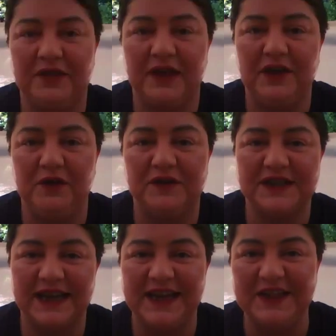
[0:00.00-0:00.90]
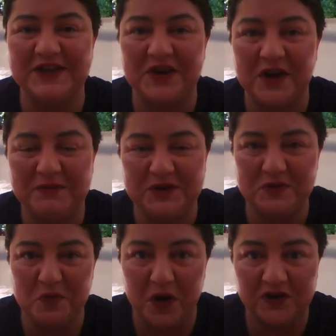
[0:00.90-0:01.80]
Thank you for taking the time
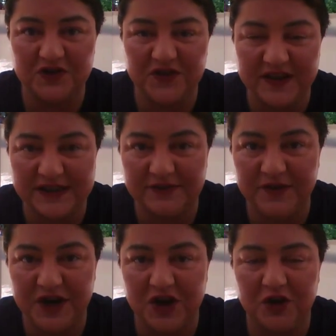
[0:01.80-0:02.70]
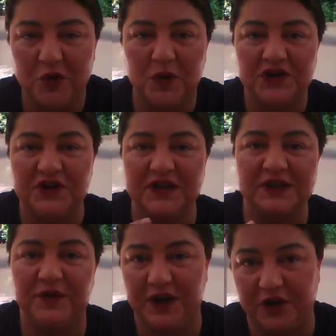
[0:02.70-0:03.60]
to watch this video. You're watching
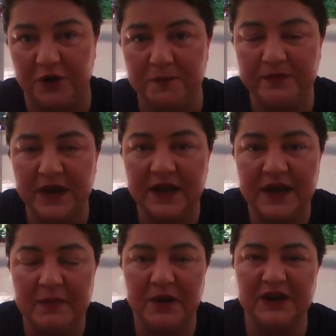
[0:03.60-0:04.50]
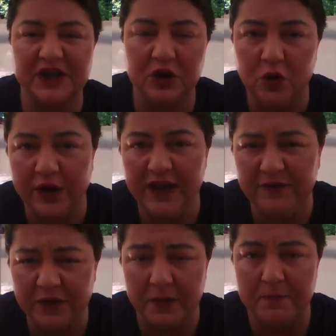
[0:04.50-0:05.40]
this video because you're looking
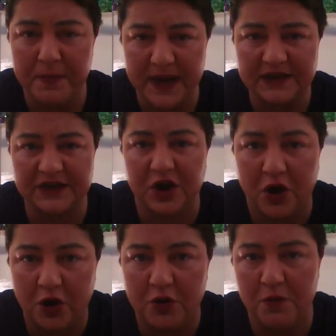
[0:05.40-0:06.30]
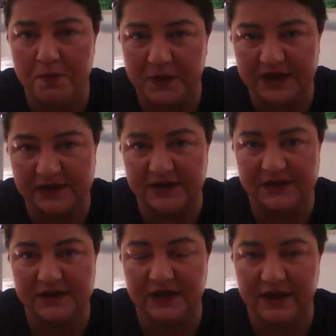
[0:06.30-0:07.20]
for the best home
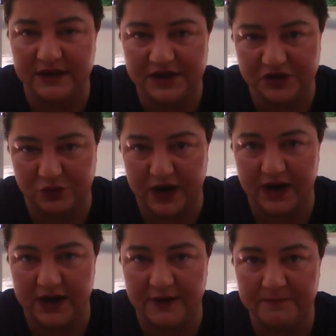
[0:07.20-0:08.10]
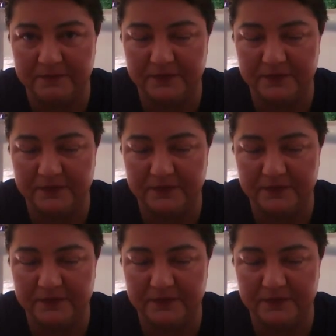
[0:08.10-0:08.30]
business in Australia.